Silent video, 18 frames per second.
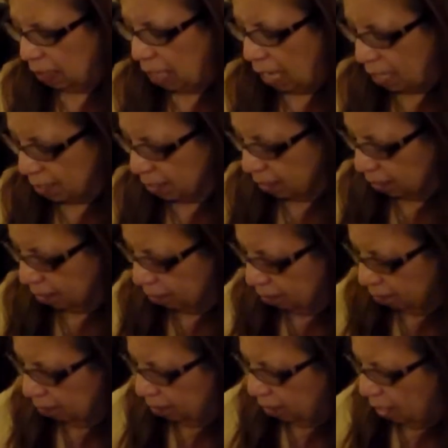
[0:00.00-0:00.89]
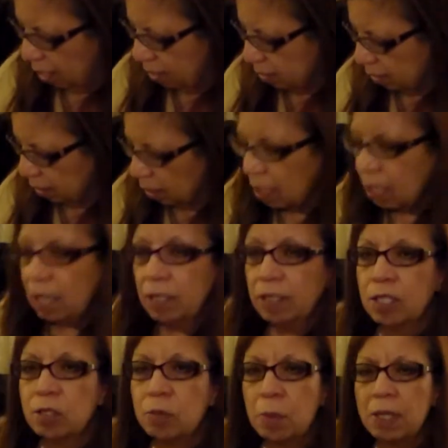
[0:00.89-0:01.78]
Classic, classic.
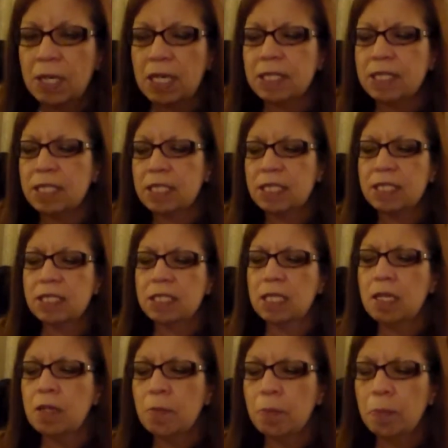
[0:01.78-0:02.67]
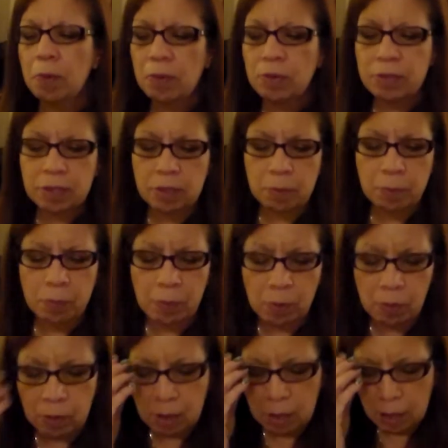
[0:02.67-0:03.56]
This one has a simple,
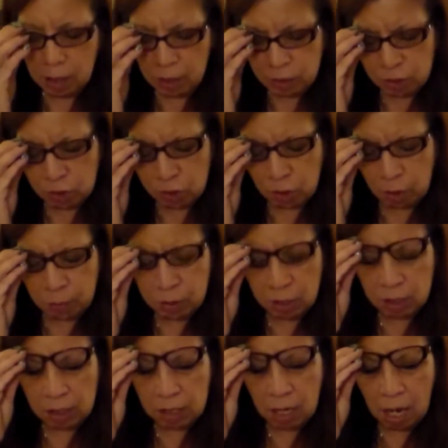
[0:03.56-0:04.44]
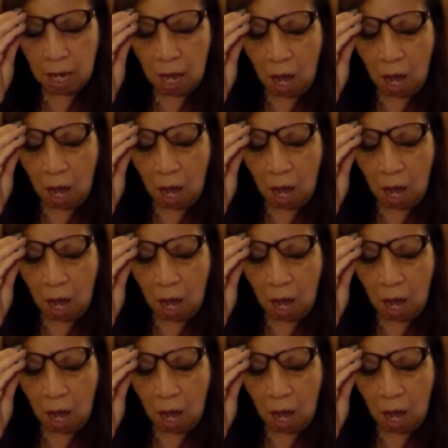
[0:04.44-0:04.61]
simple description.